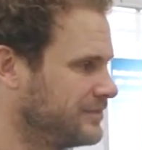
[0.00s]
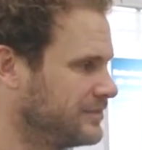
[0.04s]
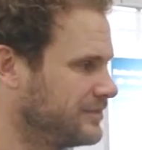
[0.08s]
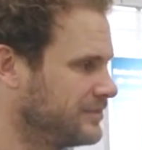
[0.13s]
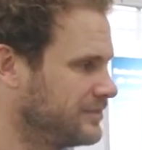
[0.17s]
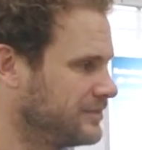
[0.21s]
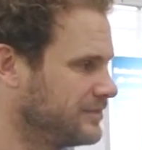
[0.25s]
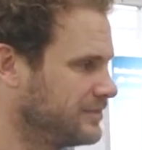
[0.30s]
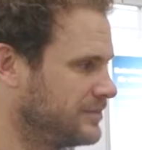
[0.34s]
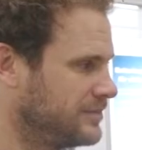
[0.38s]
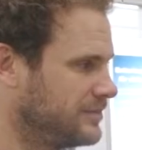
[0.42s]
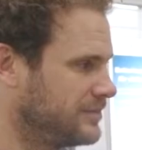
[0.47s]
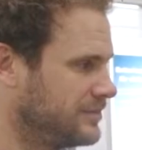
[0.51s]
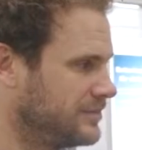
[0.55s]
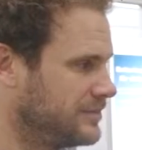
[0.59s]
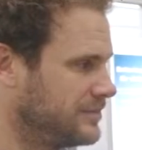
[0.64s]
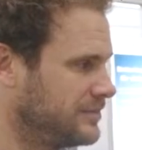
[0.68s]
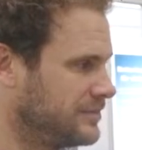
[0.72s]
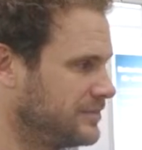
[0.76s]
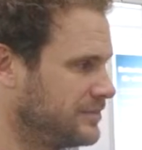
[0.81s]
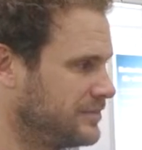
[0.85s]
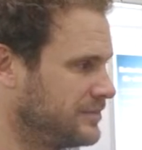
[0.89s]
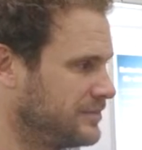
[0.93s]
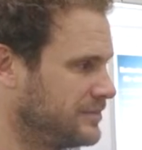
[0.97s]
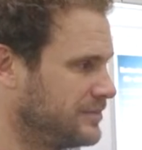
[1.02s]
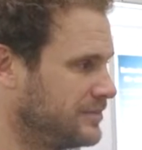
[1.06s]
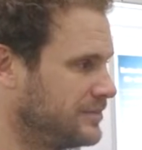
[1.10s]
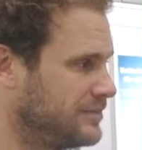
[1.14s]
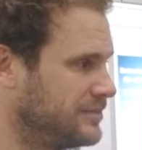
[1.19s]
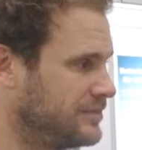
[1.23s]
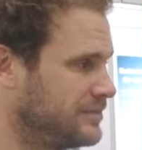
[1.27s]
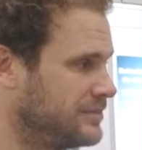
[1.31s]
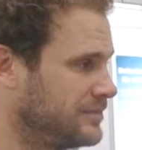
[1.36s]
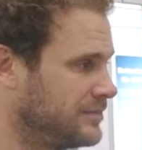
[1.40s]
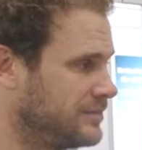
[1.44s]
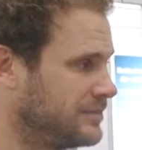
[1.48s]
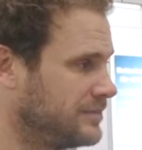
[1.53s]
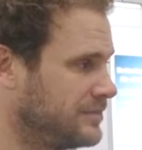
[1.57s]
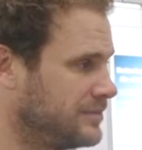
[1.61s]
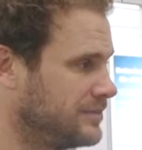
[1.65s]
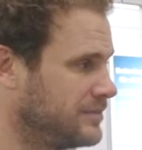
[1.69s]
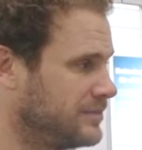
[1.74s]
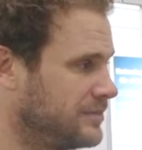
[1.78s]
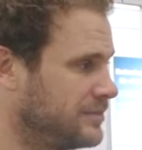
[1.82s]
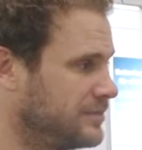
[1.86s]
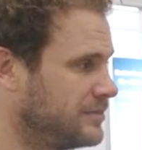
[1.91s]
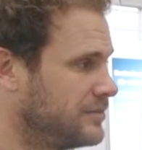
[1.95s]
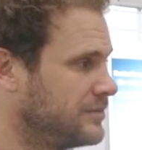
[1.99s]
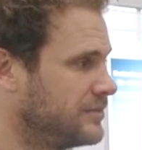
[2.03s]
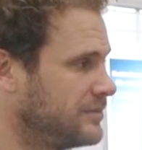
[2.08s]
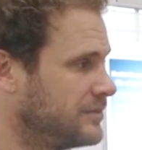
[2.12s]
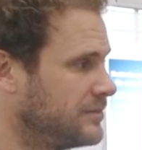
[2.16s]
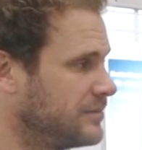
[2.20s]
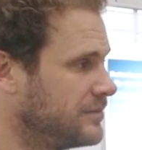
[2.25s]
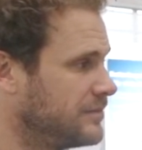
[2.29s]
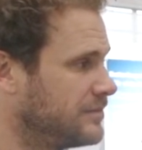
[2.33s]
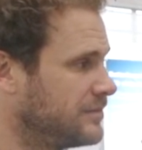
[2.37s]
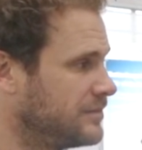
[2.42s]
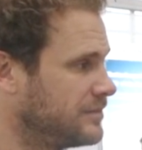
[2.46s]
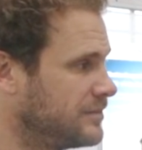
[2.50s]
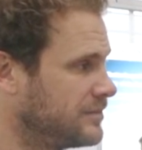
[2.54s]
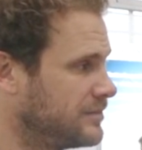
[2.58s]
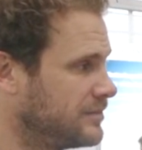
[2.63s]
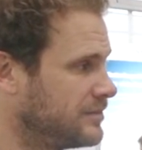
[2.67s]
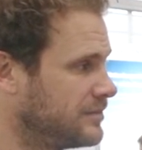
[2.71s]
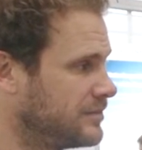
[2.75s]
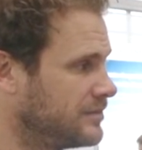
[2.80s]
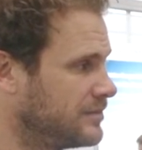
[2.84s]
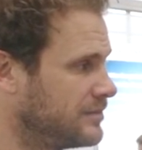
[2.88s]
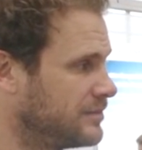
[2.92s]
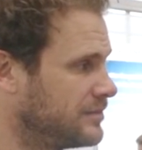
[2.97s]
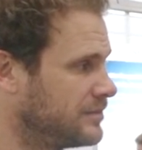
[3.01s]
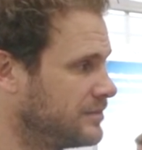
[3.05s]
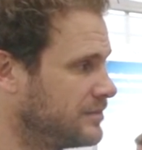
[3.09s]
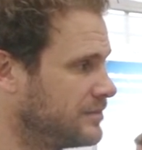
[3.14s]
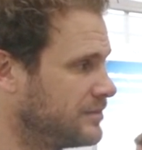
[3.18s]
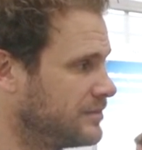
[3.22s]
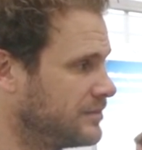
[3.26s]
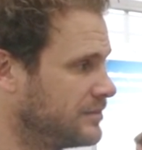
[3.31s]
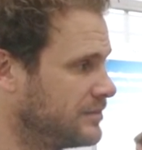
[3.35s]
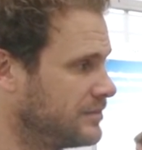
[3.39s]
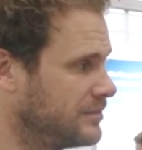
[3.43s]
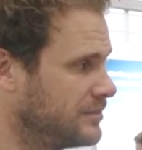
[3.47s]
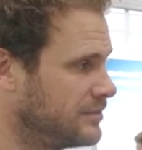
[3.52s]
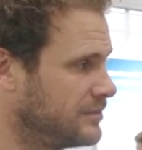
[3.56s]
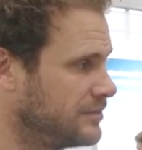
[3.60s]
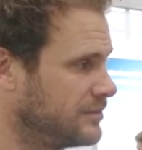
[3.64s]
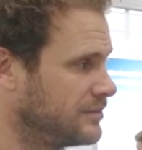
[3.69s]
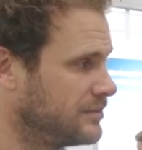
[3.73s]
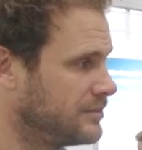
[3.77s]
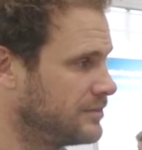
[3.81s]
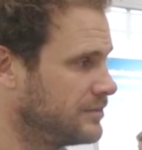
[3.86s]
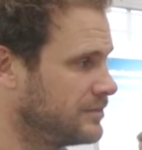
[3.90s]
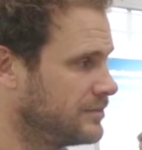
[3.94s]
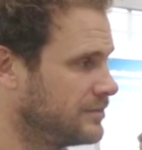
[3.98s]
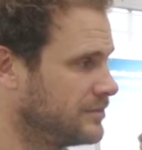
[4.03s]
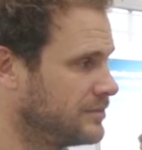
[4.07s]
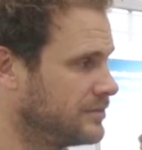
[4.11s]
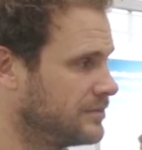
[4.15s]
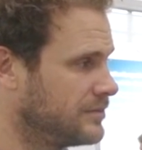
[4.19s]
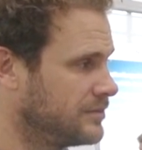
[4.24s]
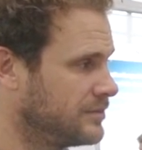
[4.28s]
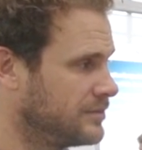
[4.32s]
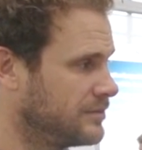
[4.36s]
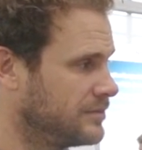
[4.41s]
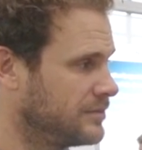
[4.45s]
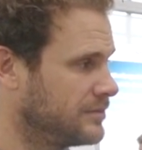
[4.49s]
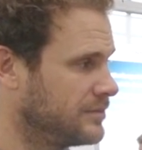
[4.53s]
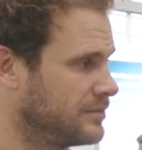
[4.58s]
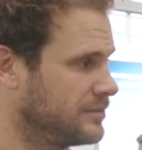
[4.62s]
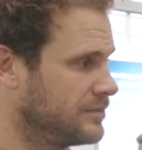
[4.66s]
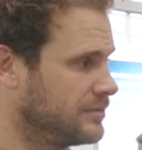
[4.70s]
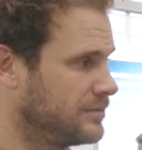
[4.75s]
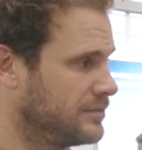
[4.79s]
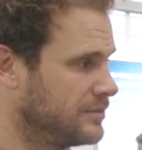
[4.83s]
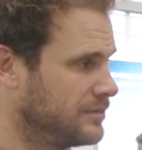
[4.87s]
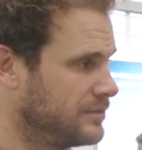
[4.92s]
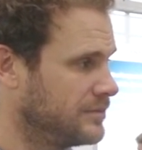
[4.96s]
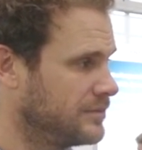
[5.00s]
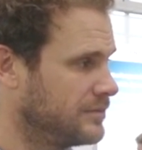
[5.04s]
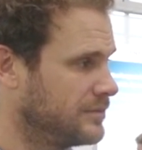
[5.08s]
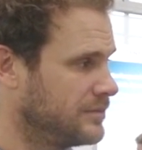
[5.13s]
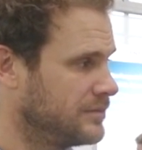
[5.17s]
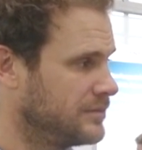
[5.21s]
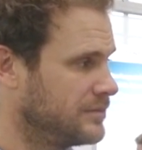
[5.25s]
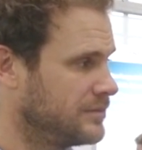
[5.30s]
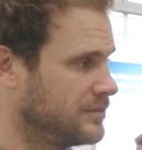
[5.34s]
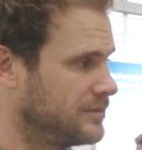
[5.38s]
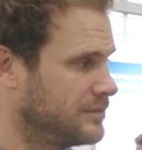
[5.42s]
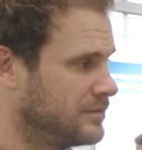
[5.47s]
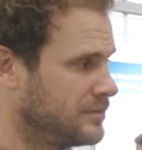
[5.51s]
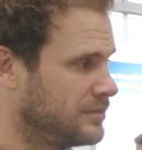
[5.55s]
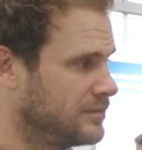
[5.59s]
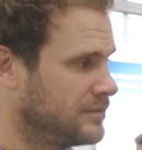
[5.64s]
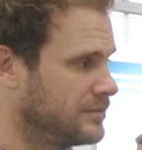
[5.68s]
This person isn't speaking.